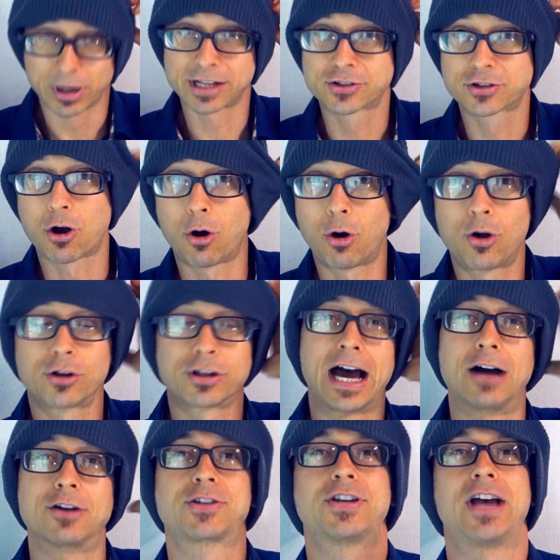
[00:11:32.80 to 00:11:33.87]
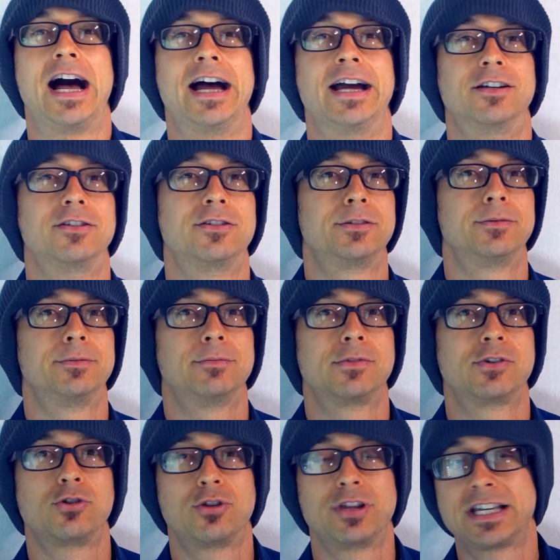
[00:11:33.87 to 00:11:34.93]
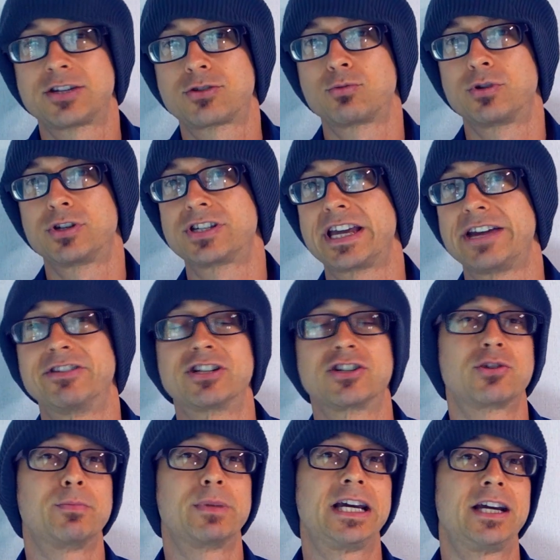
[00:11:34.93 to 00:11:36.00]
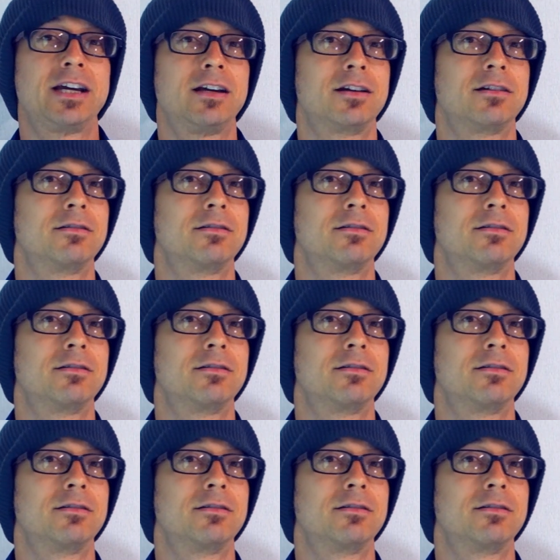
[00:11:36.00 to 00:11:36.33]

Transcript: it's cold outside. So this was given to me